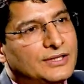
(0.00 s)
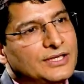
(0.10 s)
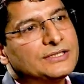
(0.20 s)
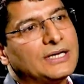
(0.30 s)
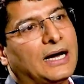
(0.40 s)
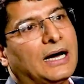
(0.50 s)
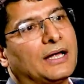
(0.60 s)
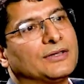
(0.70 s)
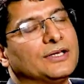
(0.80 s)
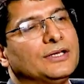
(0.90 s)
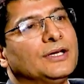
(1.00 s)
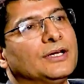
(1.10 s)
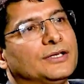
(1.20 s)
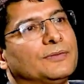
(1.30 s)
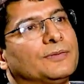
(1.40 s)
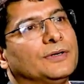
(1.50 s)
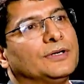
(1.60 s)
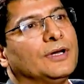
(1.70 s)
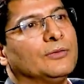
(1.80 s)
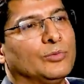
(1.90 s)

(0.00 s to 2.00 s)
These are the different,